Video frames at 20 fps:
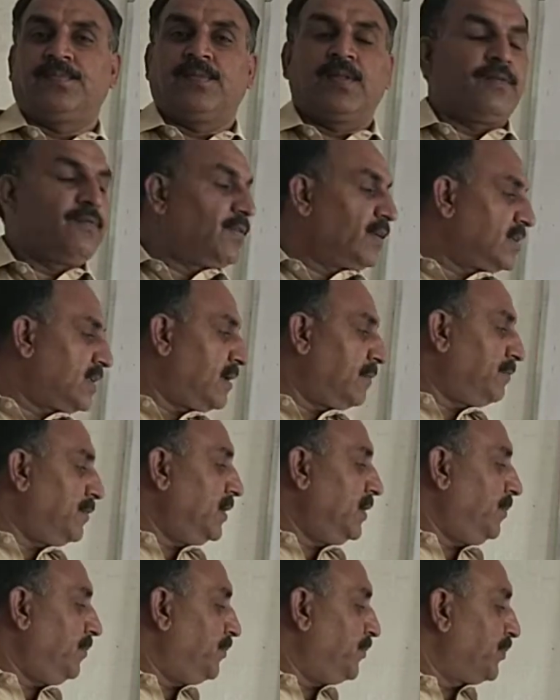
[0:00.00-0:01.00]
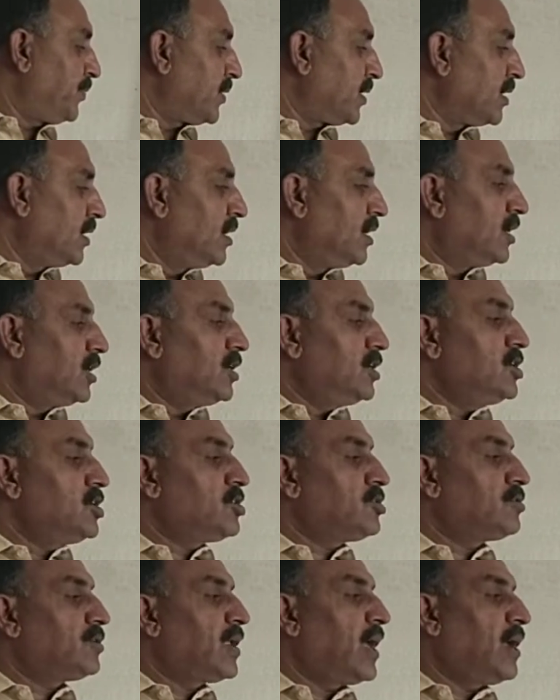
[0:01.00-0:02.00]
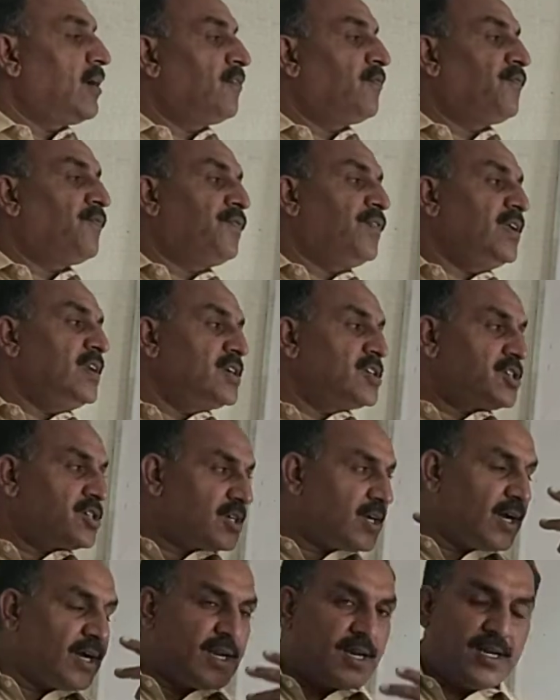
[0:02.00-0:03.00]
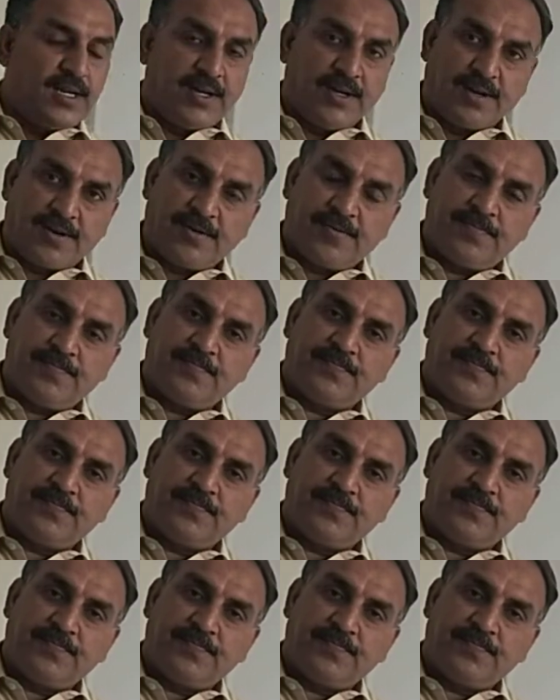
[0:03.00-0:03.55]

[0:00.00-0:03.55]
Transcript: For example, he should have finished earlier.